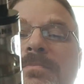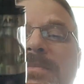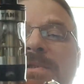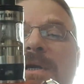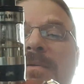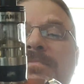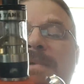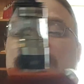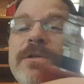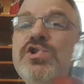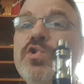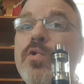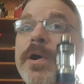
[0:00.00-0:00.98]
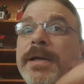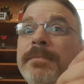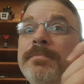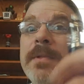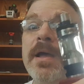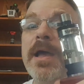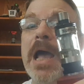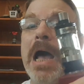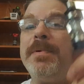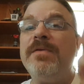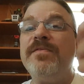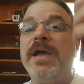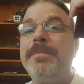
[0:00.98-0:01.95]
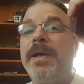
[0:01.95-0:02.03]
So enjoy,
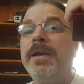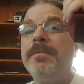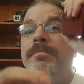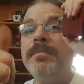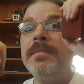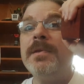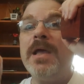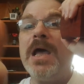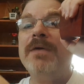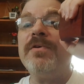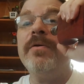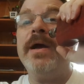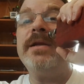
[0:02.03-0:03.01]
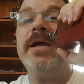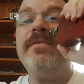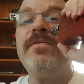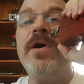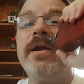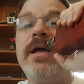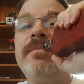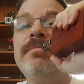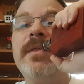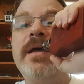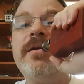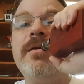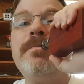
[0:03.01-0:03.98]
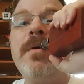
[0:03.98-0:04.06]
happy vaping, have a great day Friday.
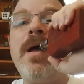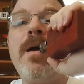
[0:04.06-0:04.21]
Thank you.